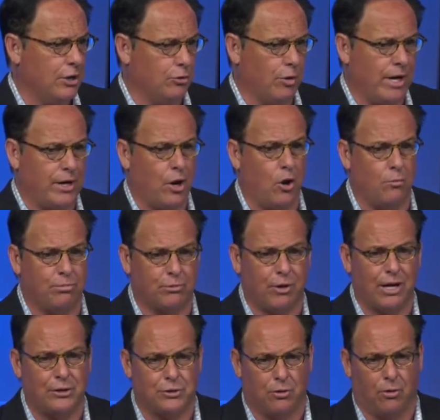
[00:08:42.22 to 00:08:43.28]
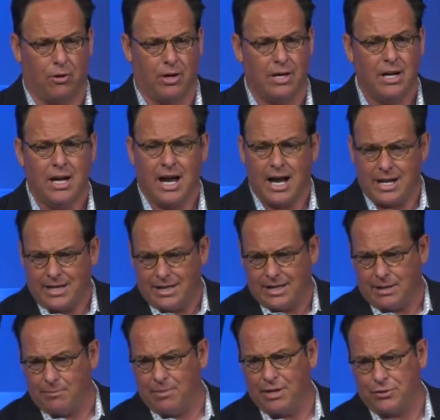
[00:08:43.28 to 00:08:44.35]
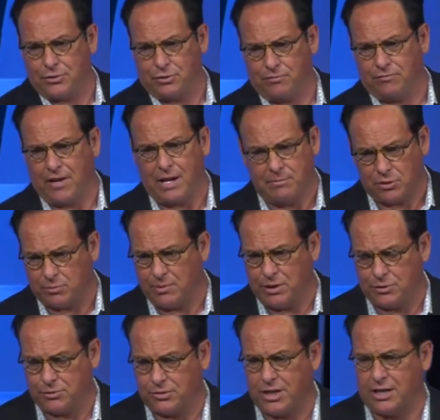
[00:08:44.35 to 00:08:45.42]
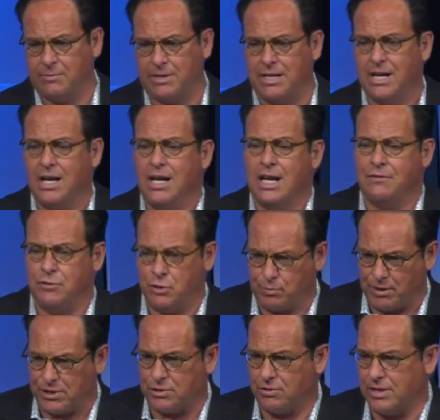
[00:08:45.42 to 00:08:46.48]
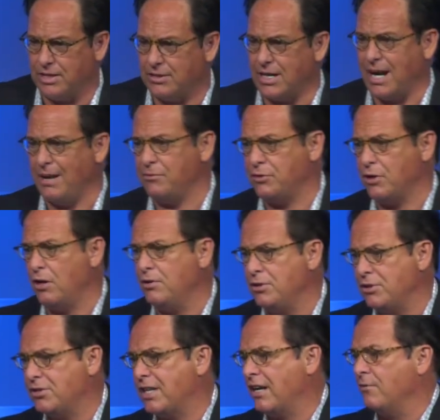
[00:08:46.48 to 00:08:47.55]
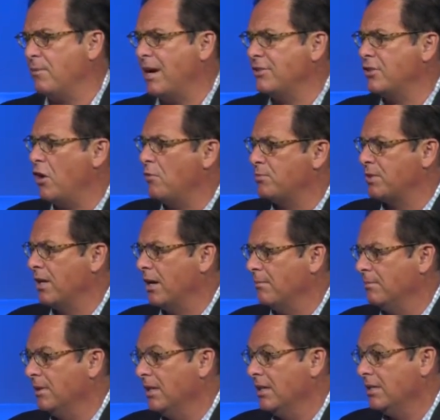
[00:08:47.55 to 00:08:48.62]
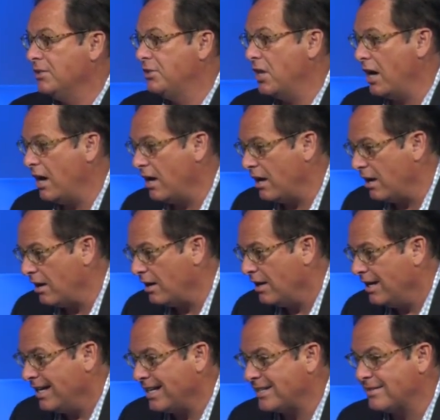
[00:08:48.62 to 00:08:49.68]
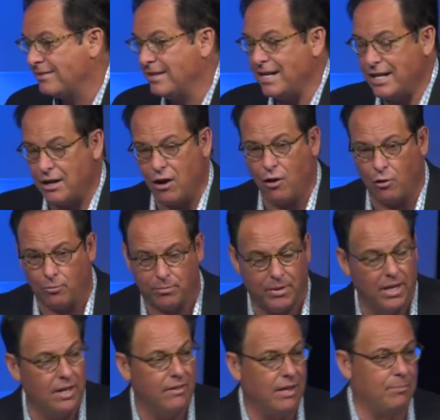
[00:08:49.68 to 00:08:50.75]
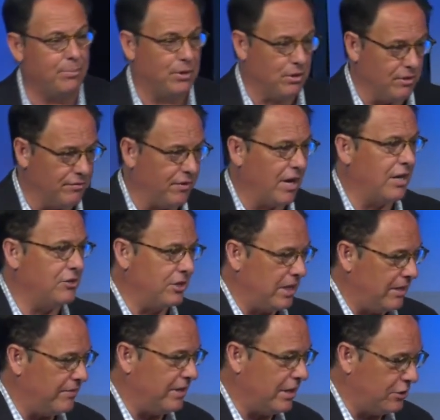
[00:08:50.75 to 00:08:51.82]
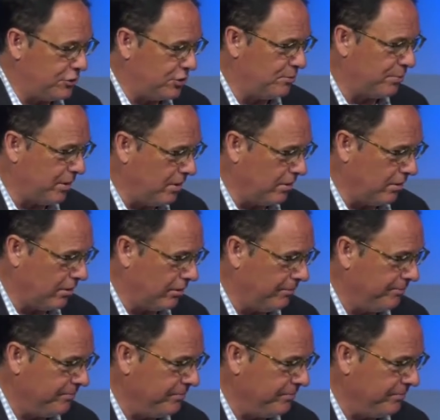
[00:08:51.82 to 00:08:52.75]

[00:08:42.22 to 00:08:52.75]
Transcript: Great hope, great joy. I had a minister, a famous minister, say to me, If you preach on end times, Joe, you just get everybody's hopes up. Duh, it's the hope that purifies you even as you're pure.